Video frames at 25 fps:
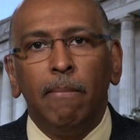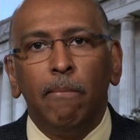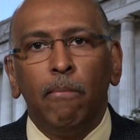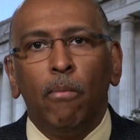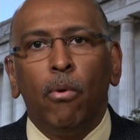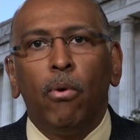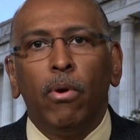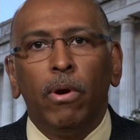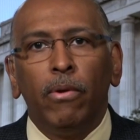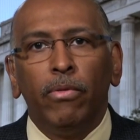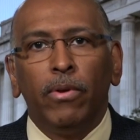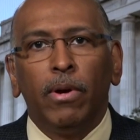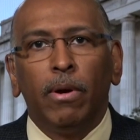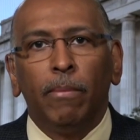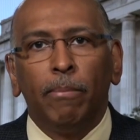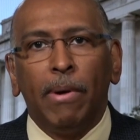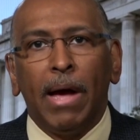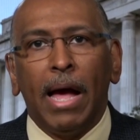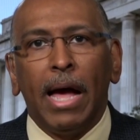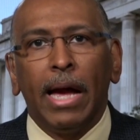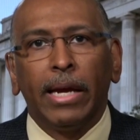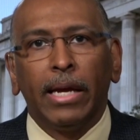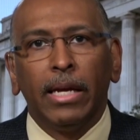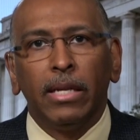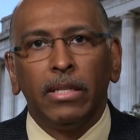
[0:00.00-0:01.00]
more in their
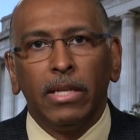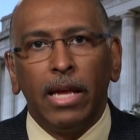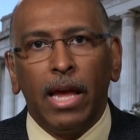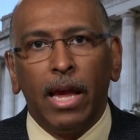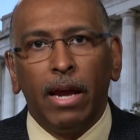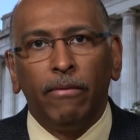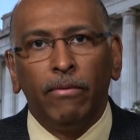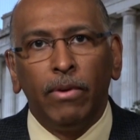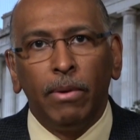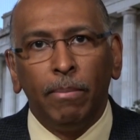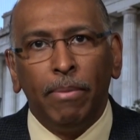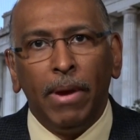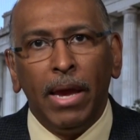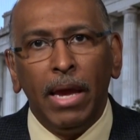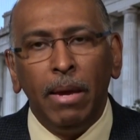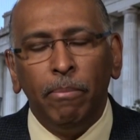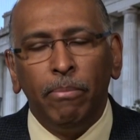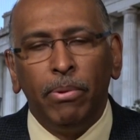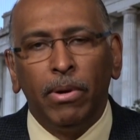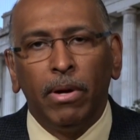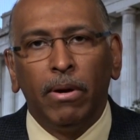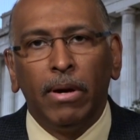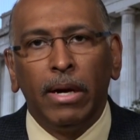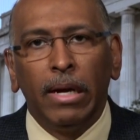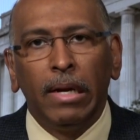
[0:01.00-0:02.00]
pockets every pay
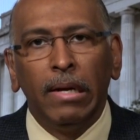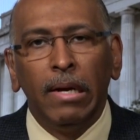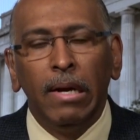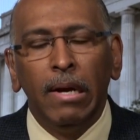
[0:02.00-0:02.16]
period.